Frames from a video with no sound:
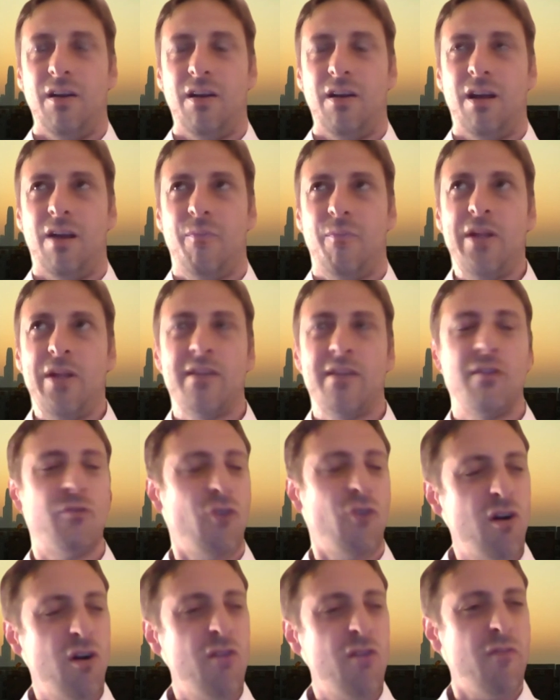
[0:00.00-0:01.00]
A bit the
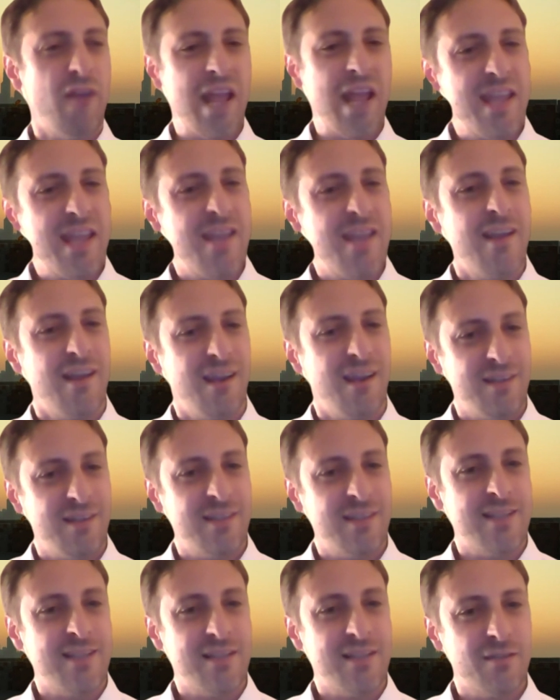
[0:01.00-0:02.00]
wrong way in the
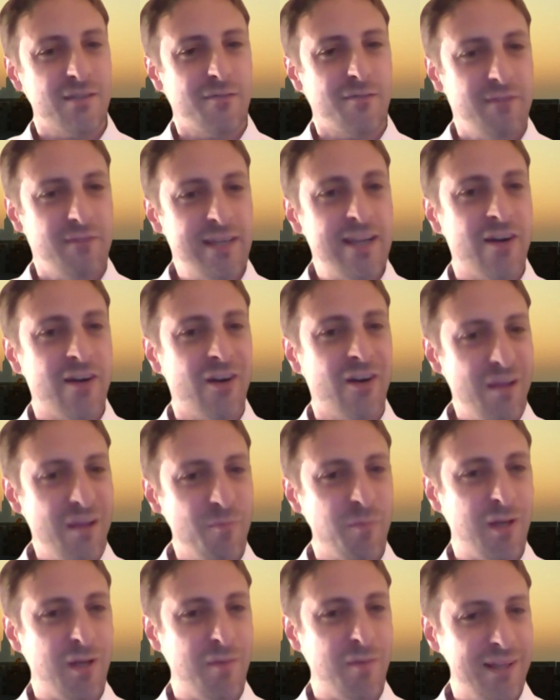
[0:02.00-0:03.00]
sense of we are
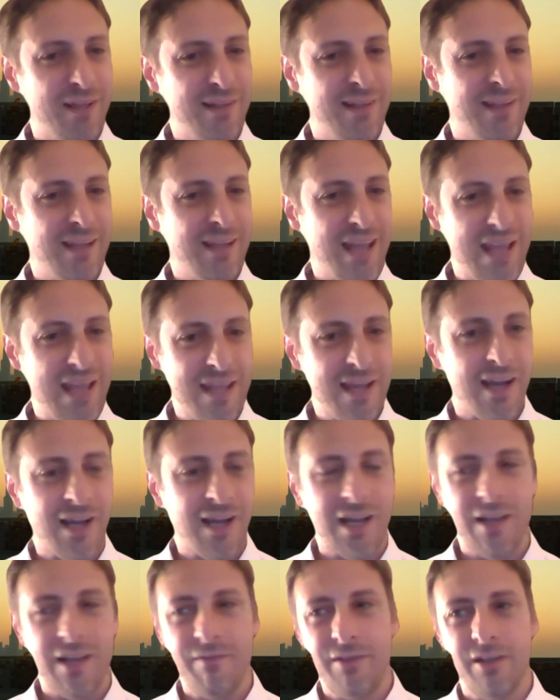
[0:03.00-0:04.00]
implementing
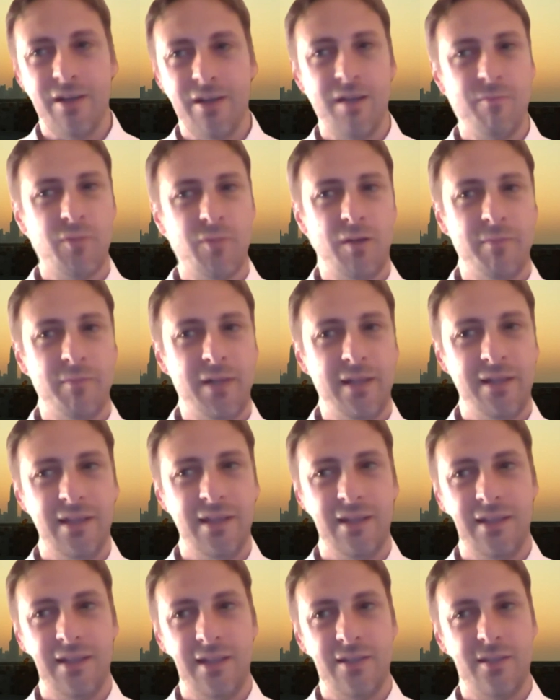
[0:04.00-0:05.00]
AI, we are
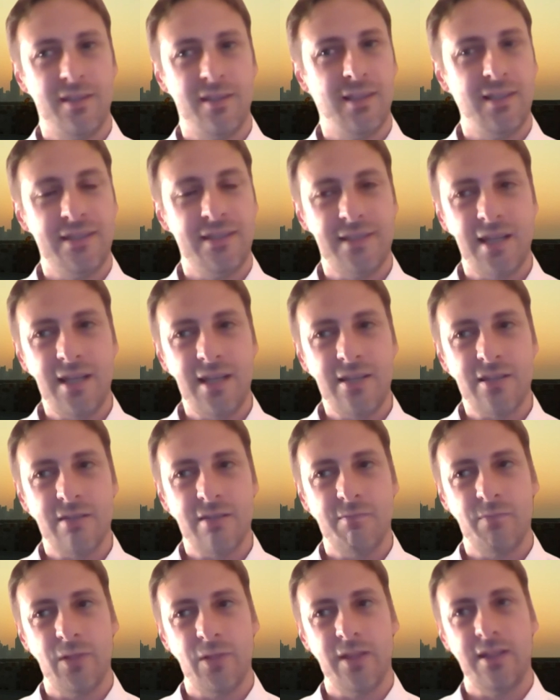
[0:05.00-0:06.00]
implementing
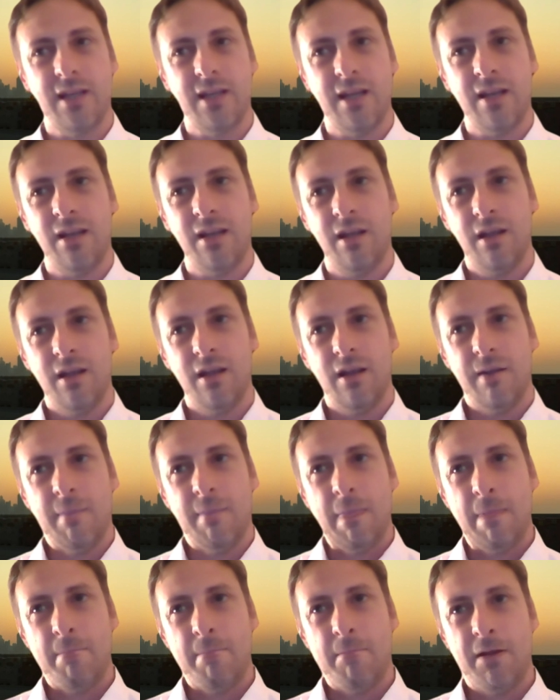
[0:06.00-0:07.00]
digitalization, but then
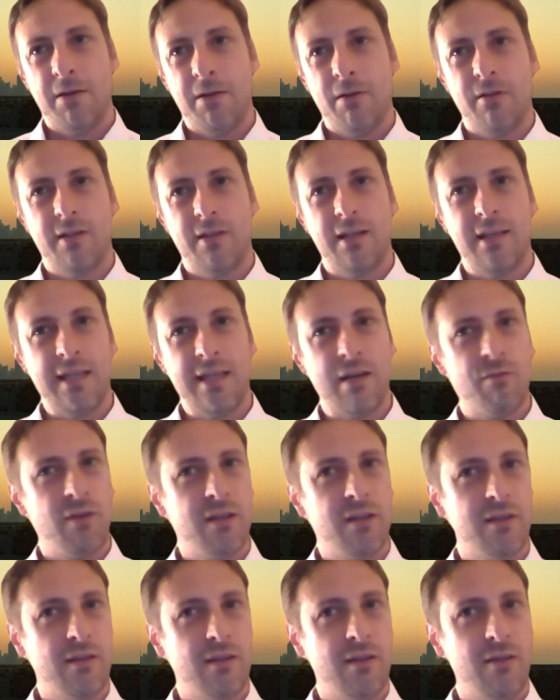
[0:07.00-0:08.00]
we're not clear
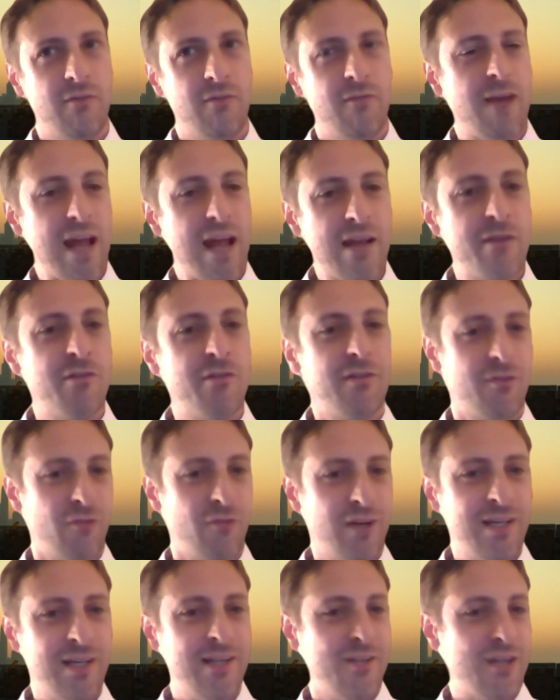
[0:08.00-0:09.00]
what value it
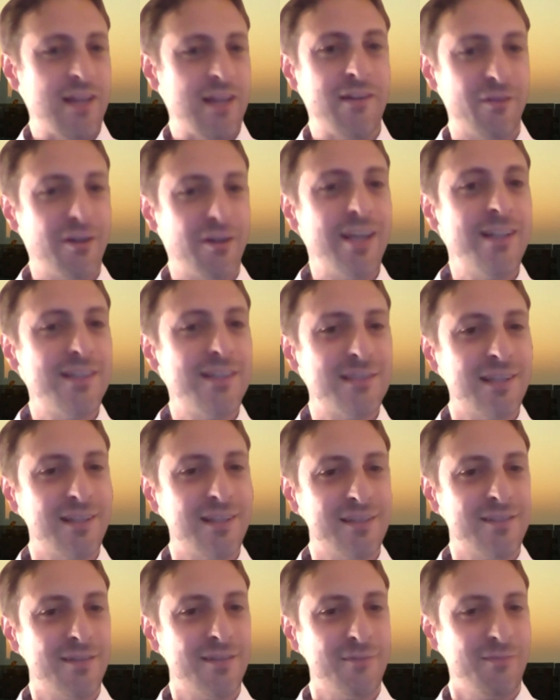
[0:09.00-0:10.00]
really generates and
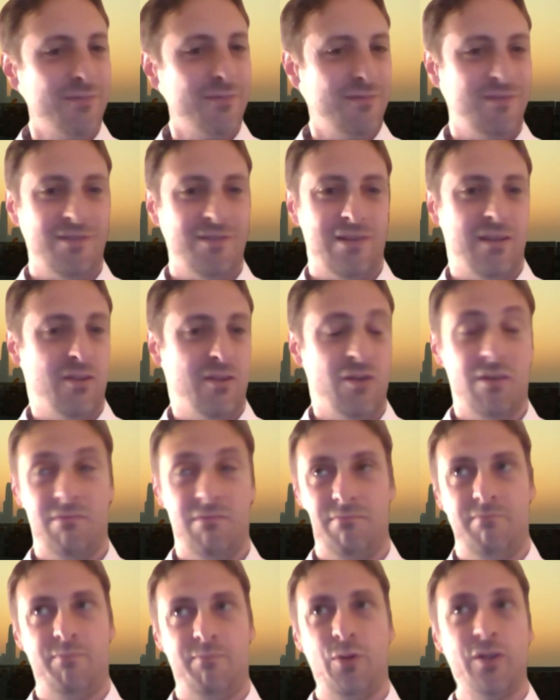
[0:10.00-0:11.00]

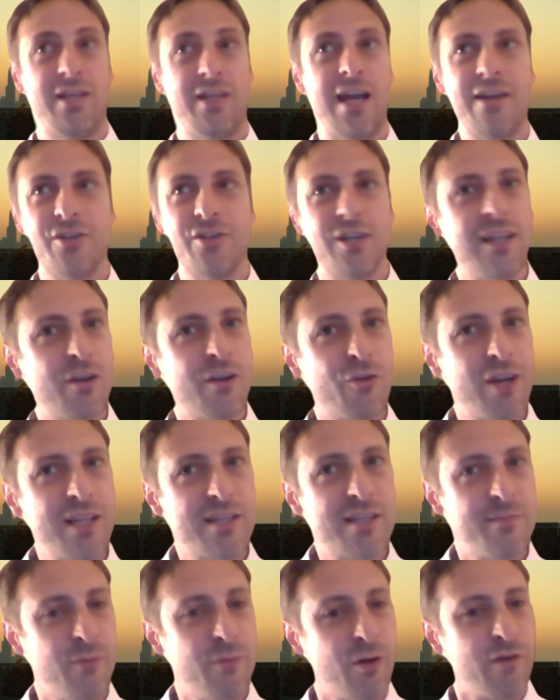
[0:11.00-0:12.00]
potentially
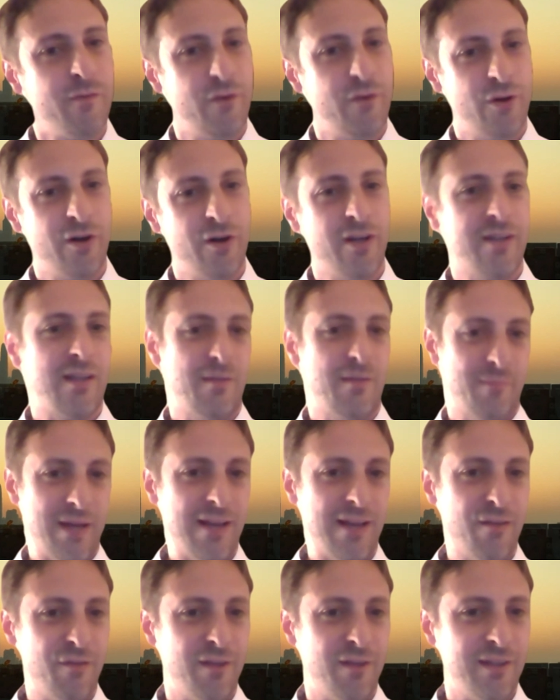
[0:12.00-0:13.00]
creates more work than
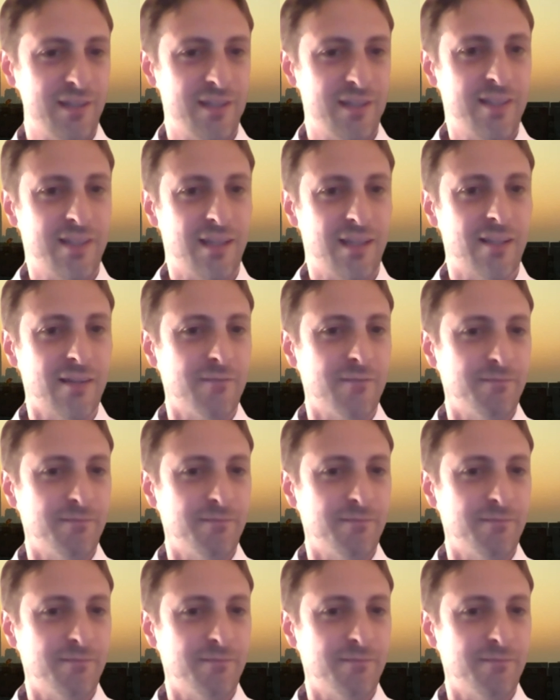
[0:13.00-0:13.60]
benefit in the end.